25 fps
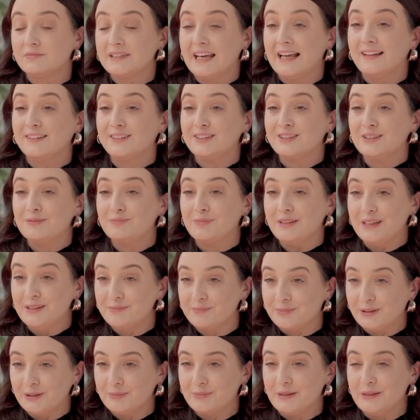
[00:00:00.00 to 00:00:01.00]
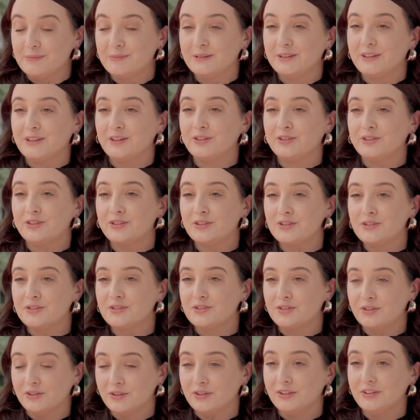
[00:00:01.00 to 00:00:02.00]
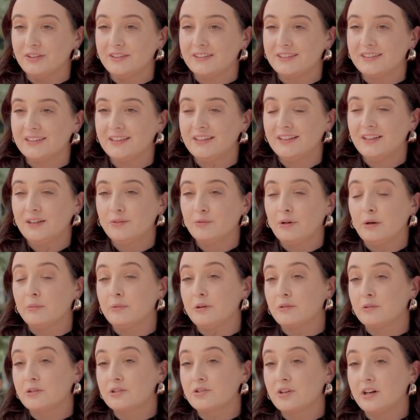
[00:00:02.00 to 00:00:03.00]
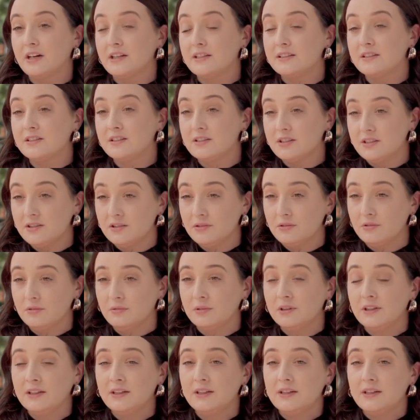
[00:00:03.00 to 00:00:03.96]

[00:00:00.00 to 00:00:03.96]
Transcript: talented people people that understood what we were trying to do